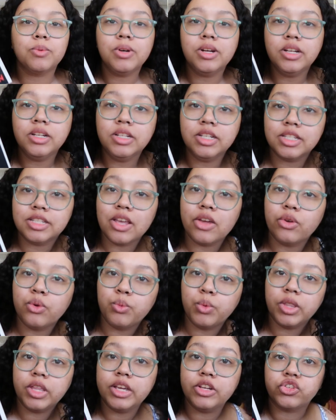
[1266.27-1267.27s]
one sounded
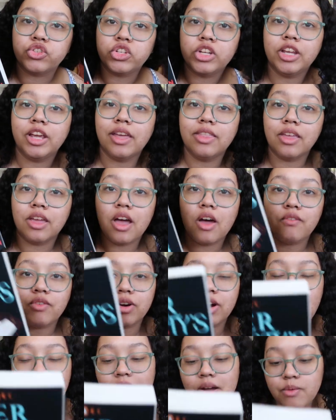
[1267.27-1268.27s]
really interesting and the
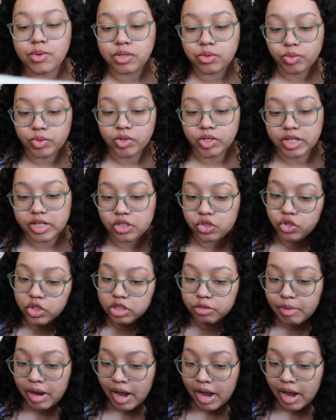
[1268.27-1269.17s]
cover I was really intrigued